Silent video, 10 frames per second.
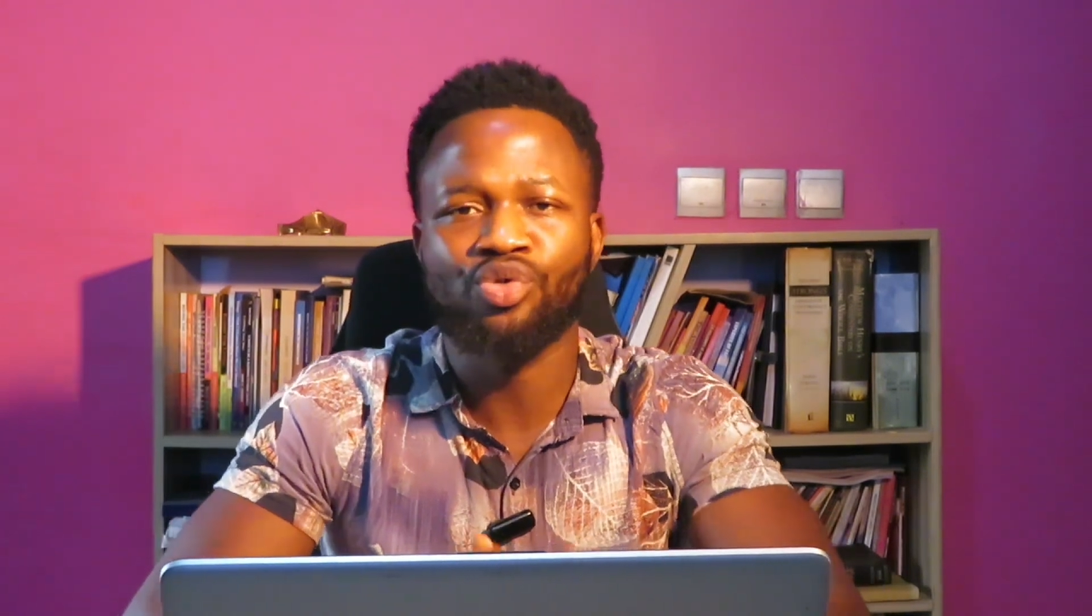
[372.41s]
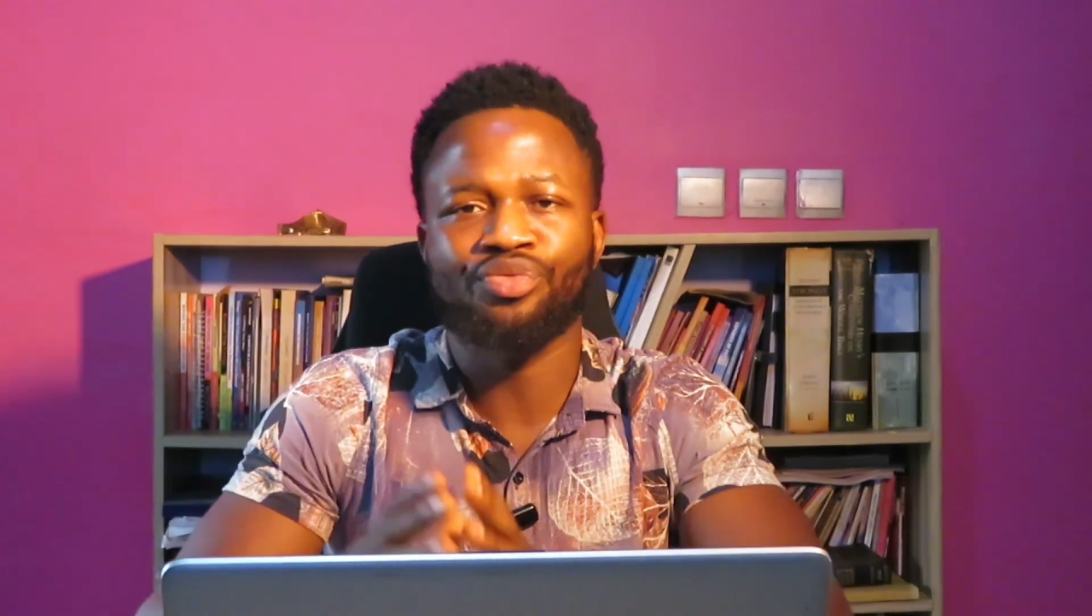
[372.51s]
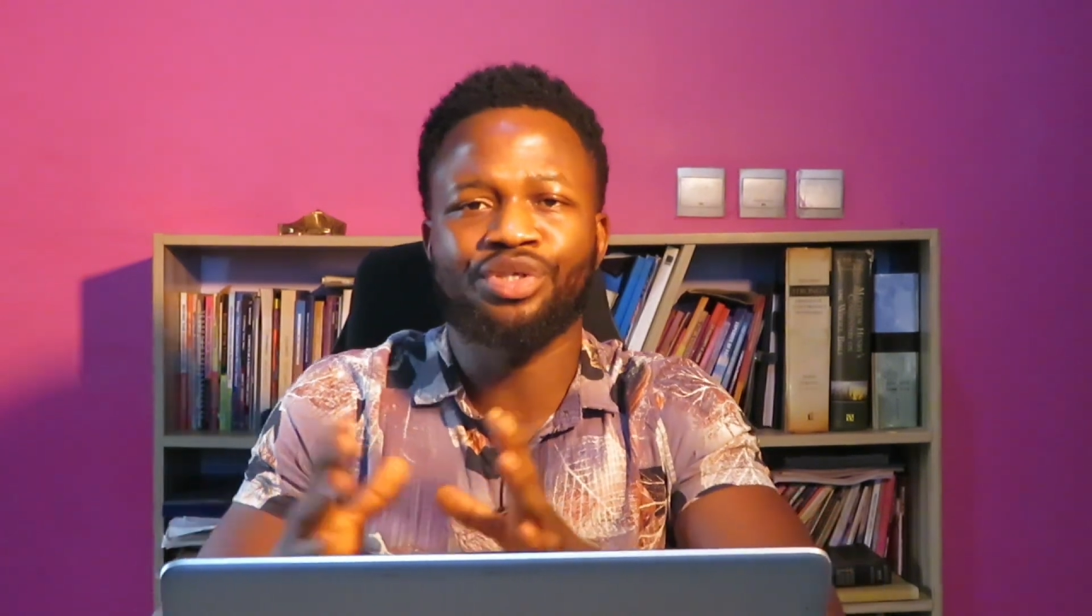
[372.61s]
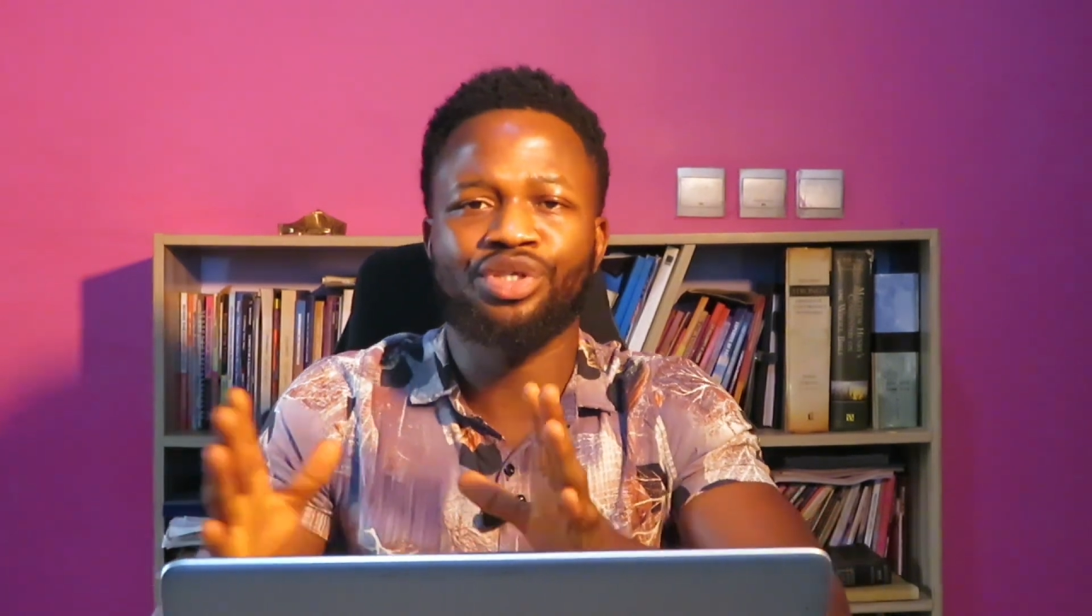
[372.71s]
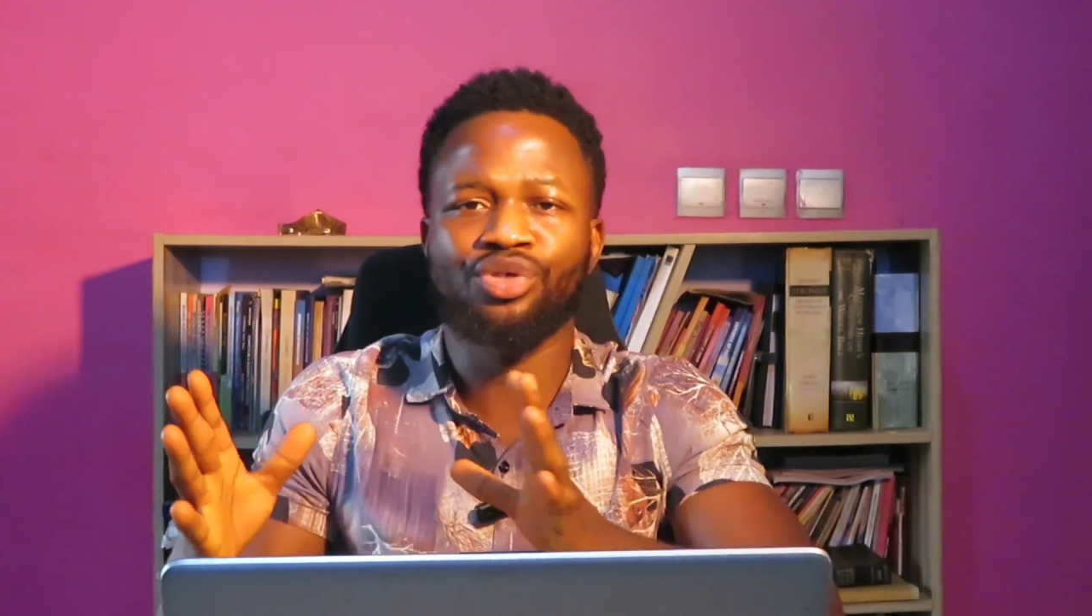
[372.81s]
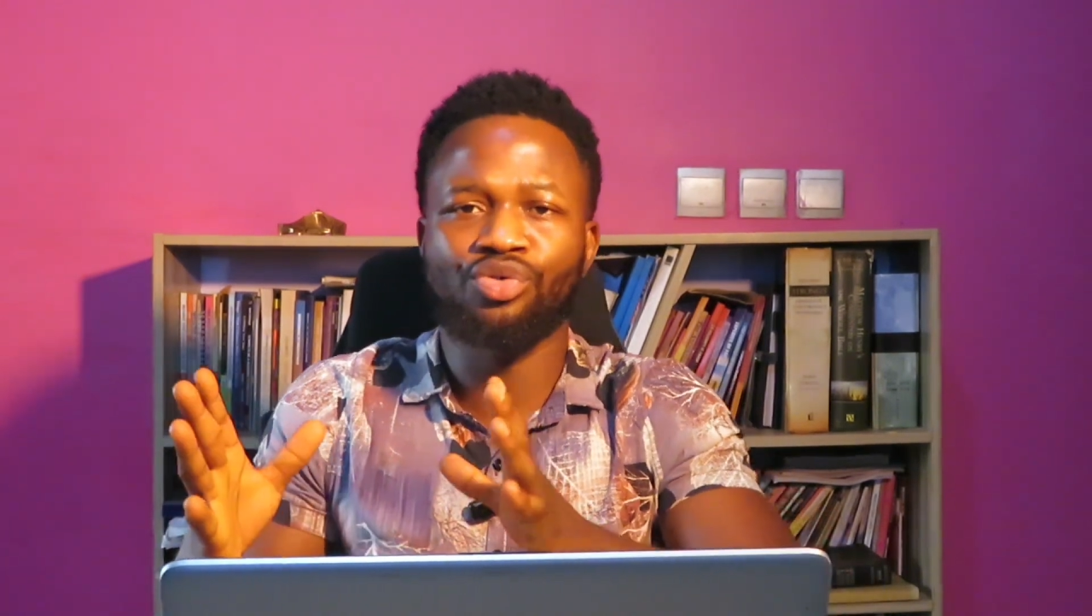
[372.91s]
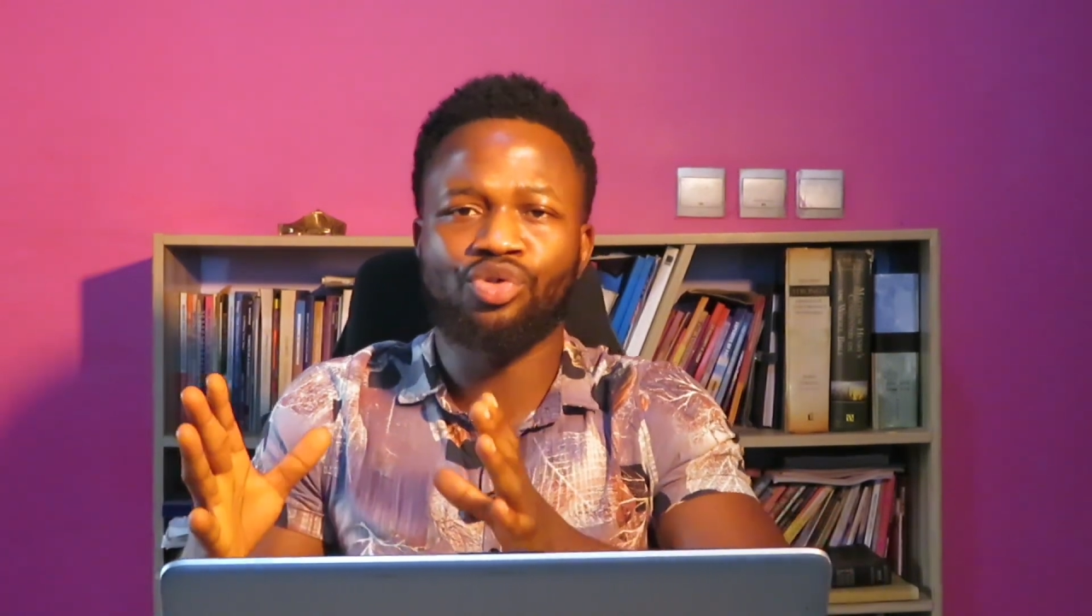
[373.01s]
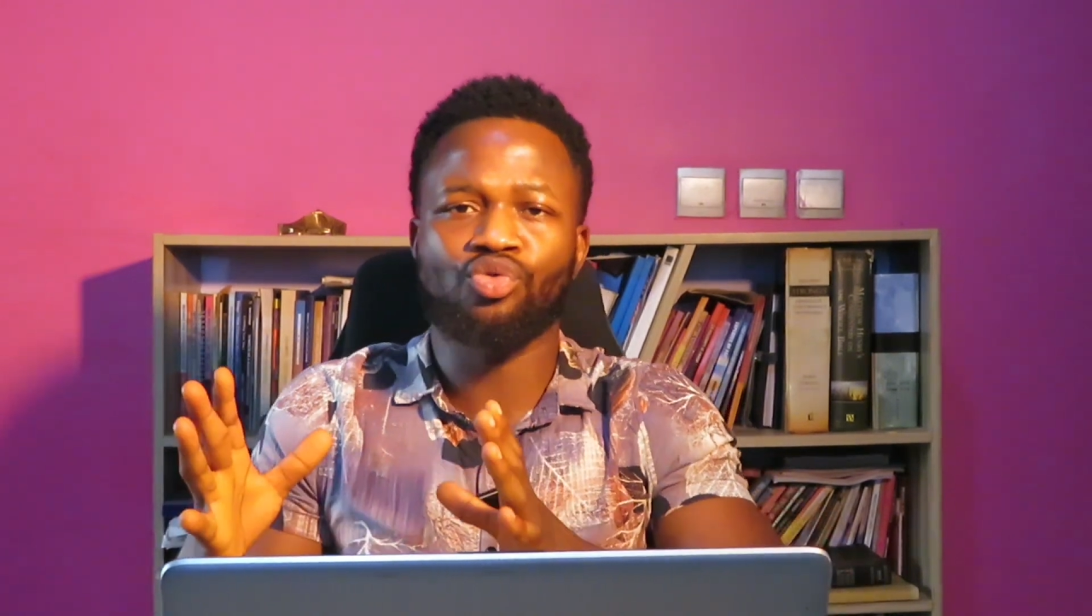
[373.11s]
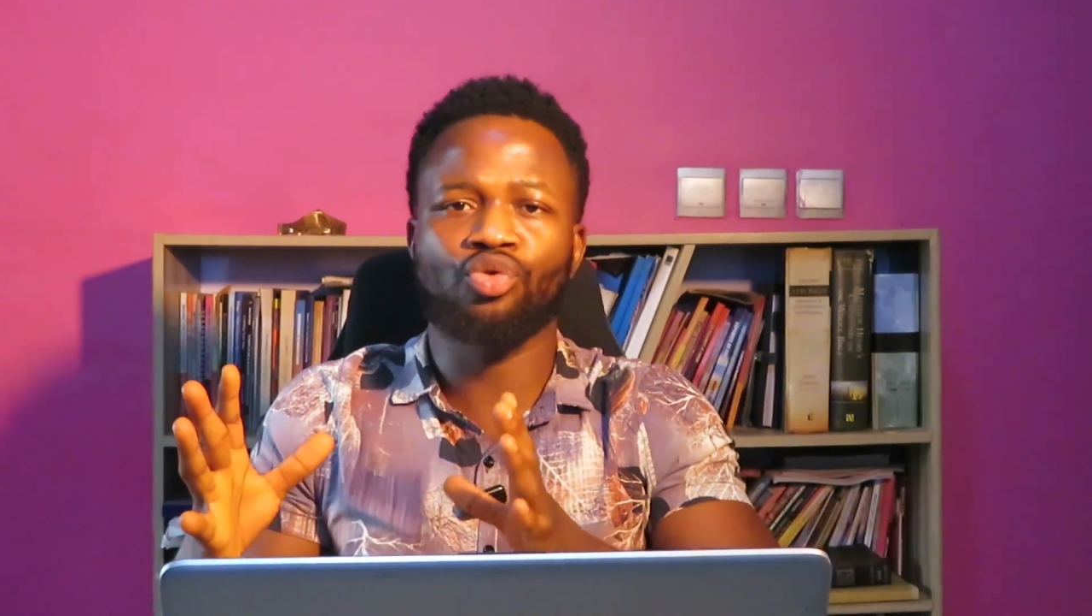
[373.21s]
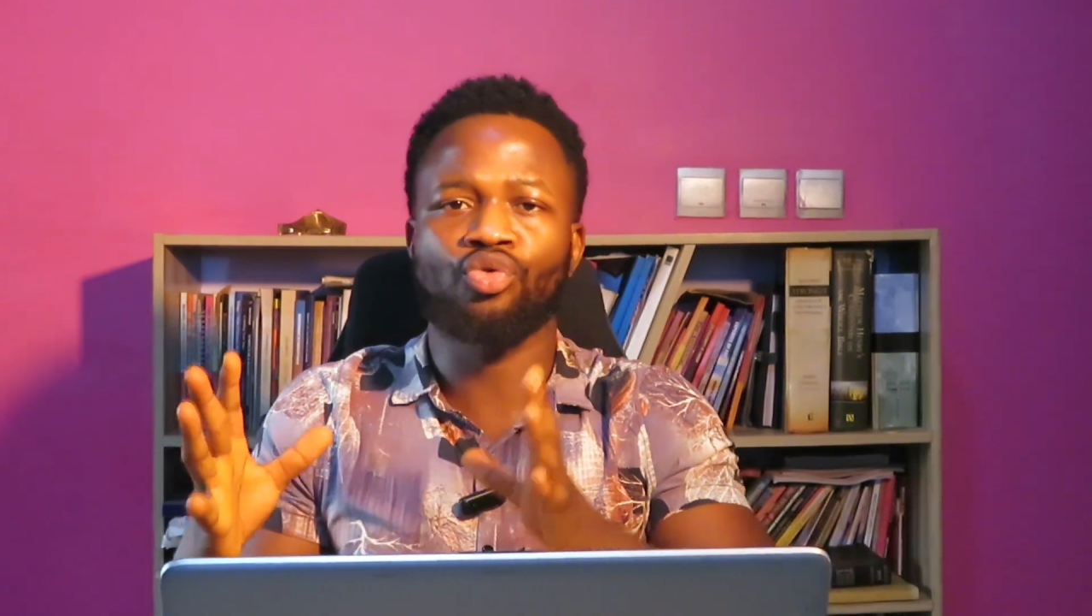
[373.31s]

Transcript: is to reduce,